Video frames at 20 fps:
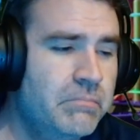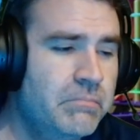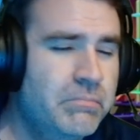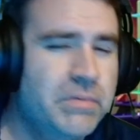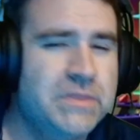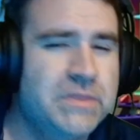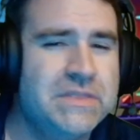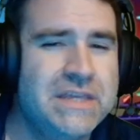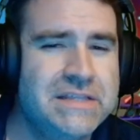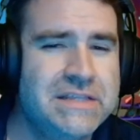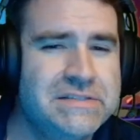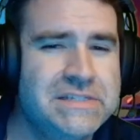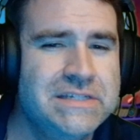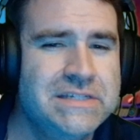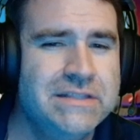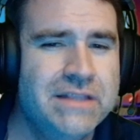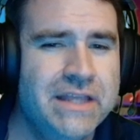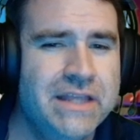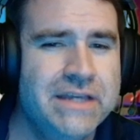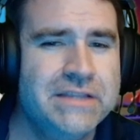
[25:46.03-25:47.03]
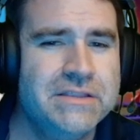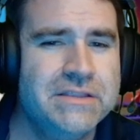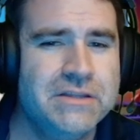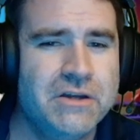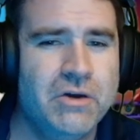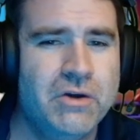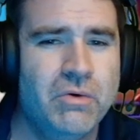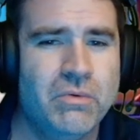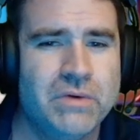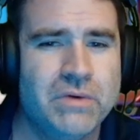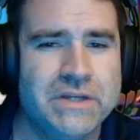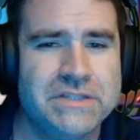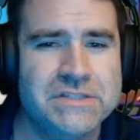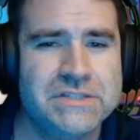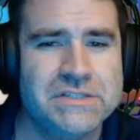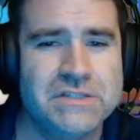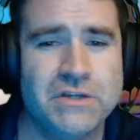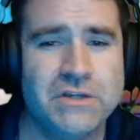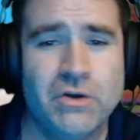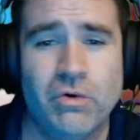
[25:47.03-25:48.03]
But they did like the
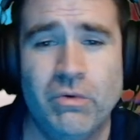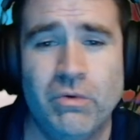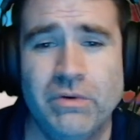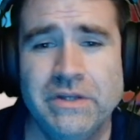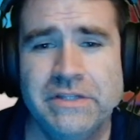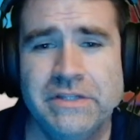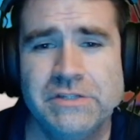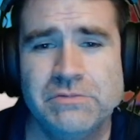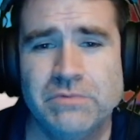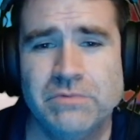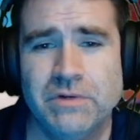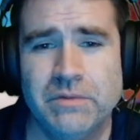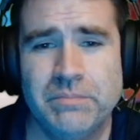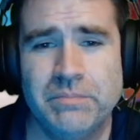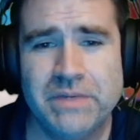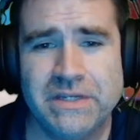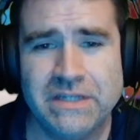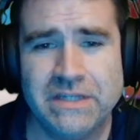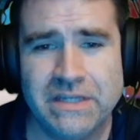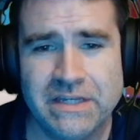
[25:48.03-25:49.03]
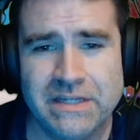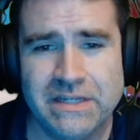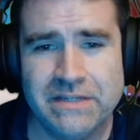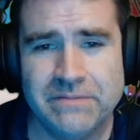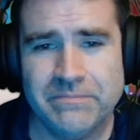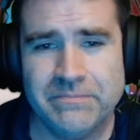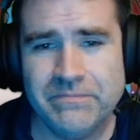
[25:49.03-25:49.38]
coins. The coins were a big hit.